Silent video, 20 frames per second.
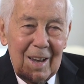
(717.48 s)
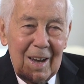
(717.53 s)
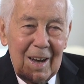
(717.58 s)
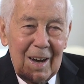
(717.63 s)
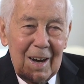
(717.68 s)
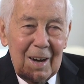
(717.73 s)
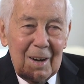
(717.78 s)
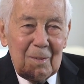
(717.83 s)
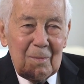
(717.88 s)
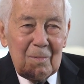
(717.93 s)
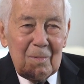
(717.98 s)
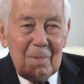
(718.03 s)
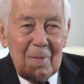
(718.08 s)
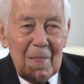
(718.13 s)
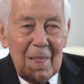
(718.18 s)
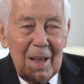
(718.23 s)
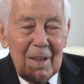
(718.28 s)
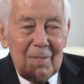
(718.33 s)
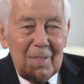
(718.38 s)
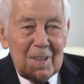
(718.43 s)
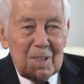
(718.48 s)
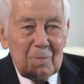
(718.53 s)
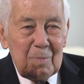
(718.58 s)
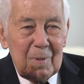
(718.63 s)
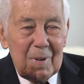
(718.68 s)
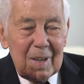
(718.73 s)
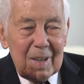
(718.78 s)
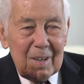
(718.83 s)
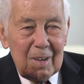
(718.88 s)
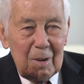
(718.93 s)
At this
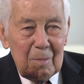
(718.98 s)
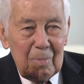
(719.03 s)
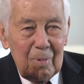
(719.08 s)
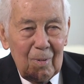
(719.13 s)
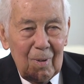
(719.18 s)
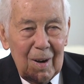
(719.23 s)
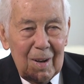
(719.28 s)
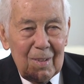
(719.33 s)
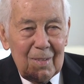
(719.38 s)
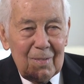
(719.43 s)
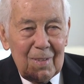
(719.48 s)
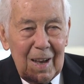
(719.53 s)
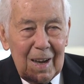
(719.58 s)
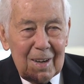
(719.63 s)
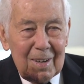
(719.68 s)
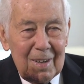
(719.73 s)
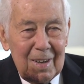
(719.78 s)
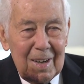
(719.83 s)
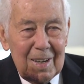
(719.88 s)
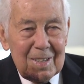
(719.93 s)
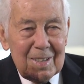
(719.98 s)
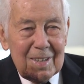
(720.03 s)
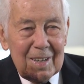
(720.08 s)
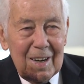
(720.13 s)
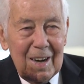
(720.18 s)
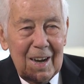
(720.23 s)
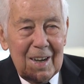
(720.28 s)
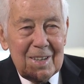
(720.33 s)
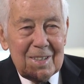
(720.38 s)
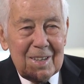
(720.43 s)
particular point, thank goodness, the
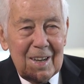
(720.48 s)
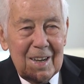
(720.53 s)
United